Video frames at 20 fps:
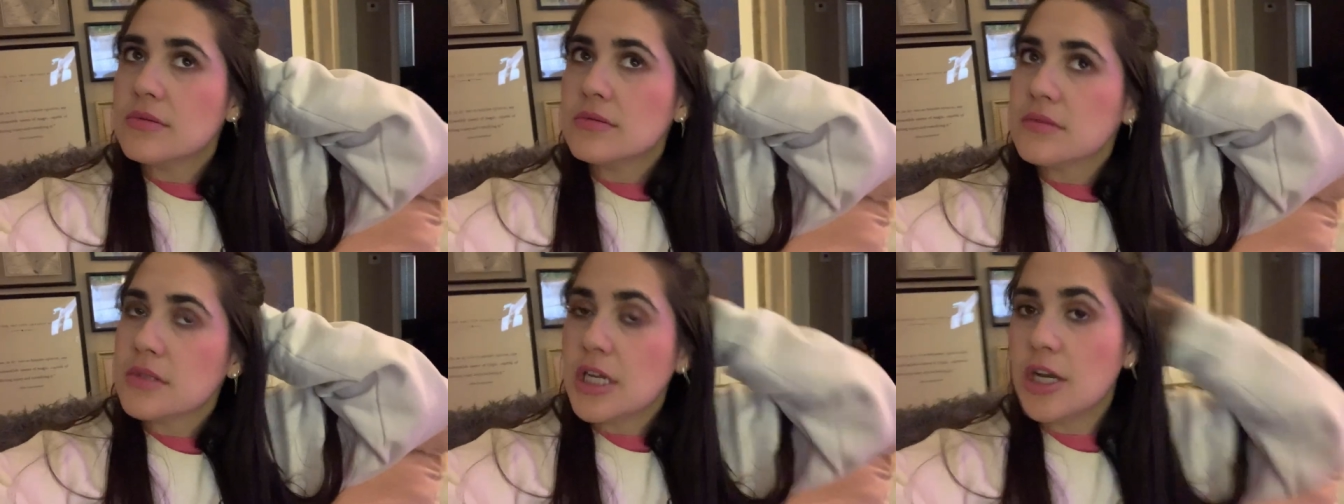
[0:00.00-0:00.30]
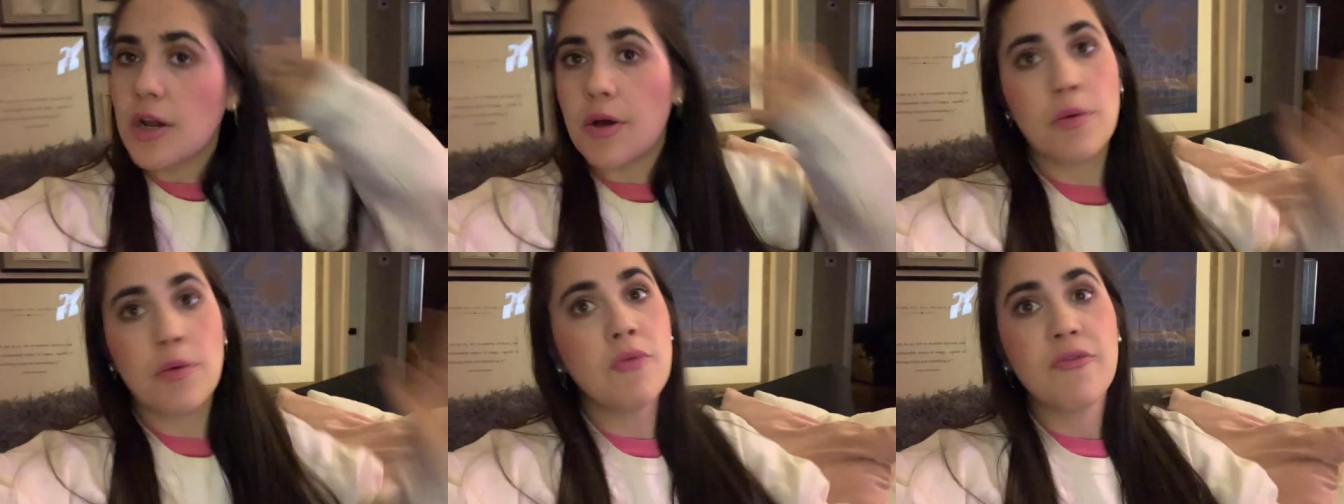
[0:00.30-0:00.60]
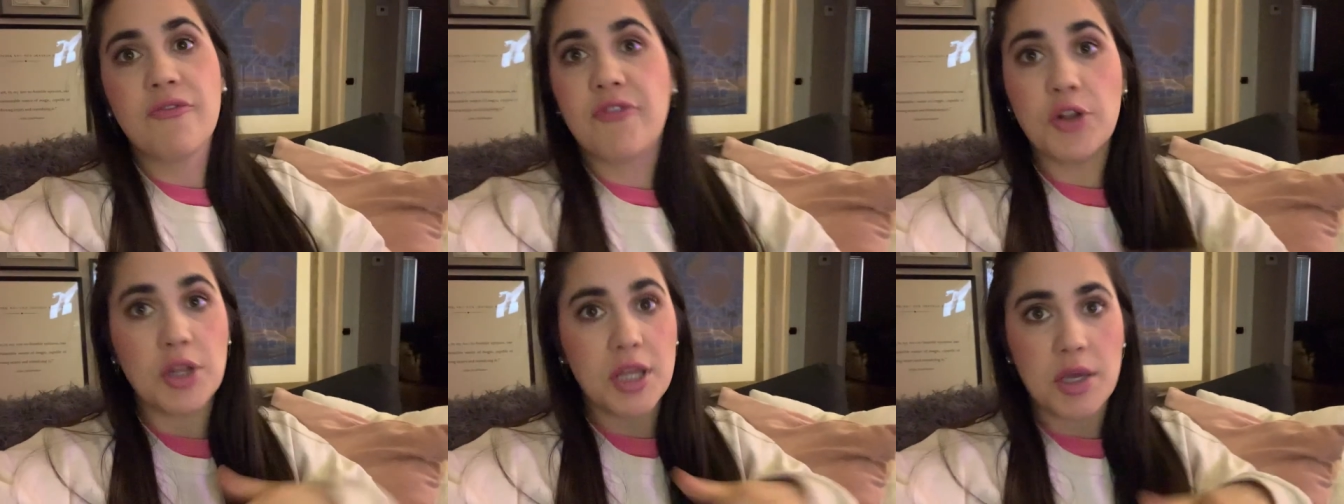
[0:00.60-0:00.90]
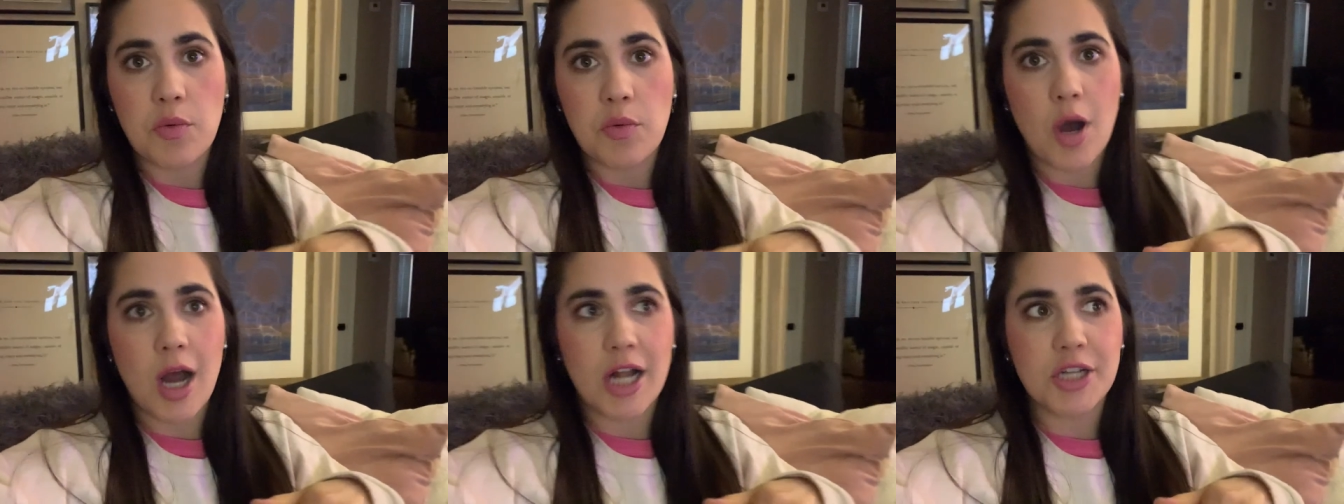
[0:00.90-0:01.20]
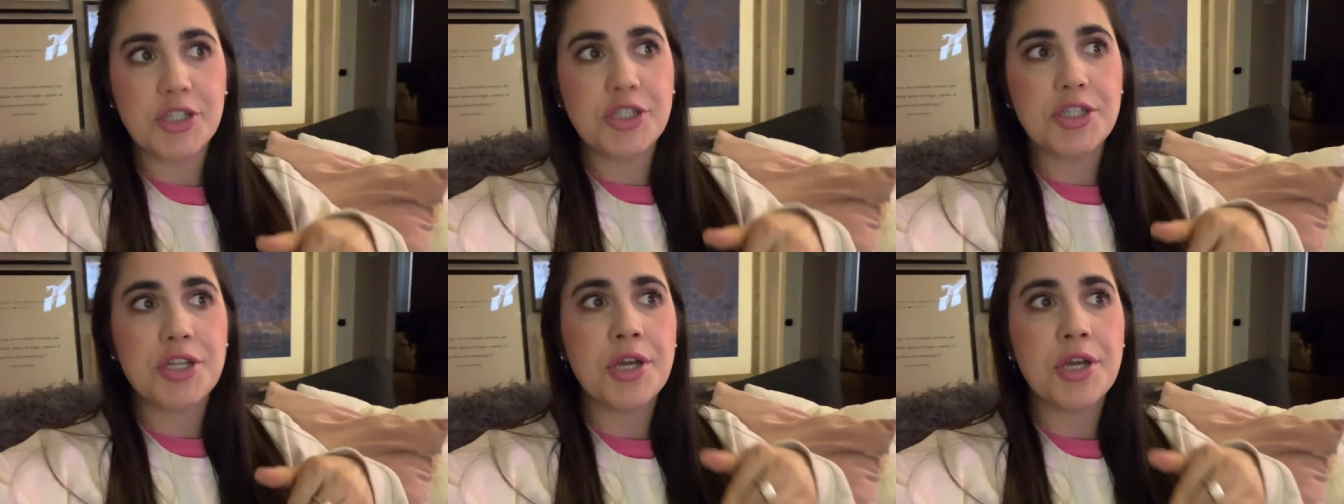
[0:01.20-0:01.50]
you know, fully
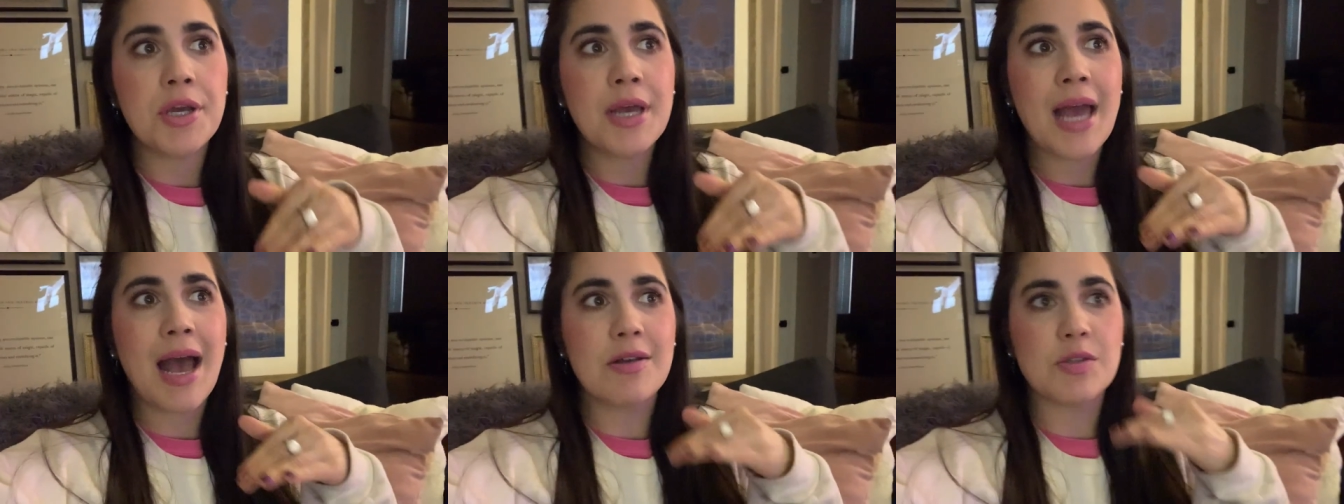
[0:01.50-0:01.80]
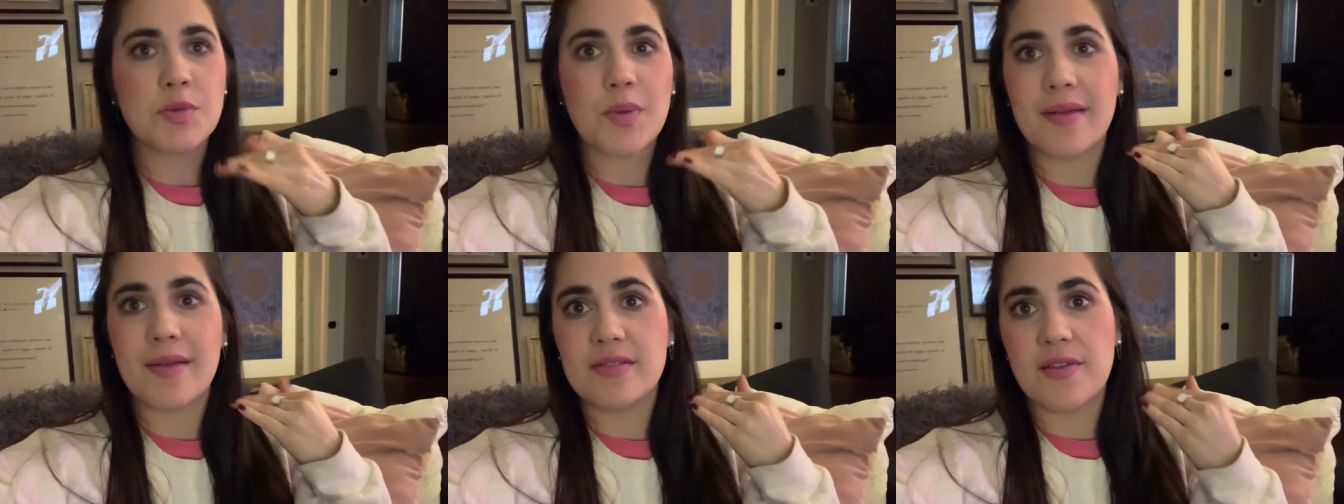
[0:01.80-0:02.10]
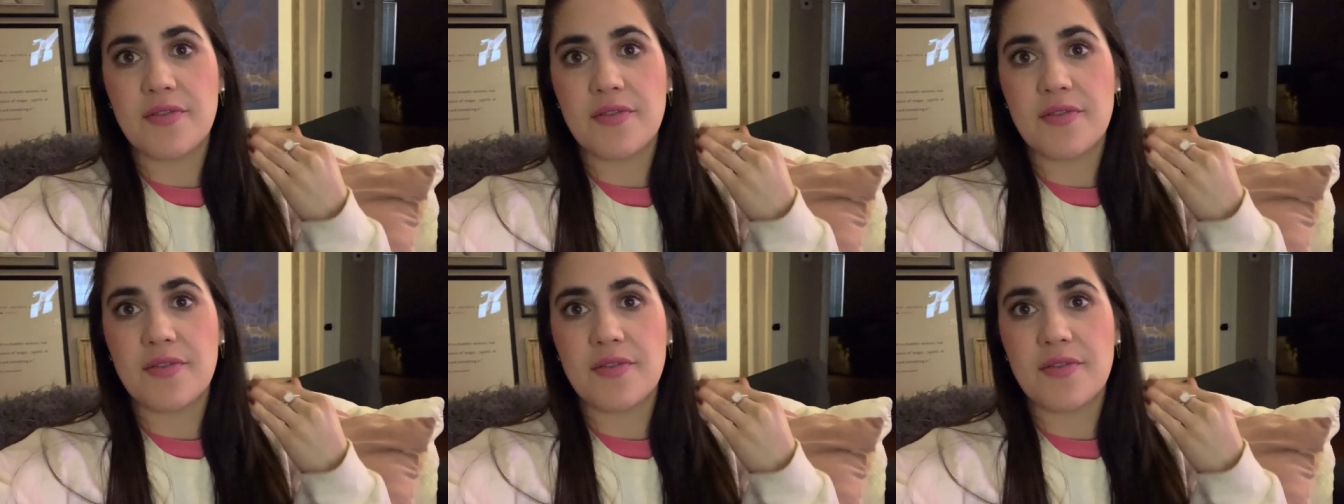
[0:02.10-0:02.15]
watched Housewives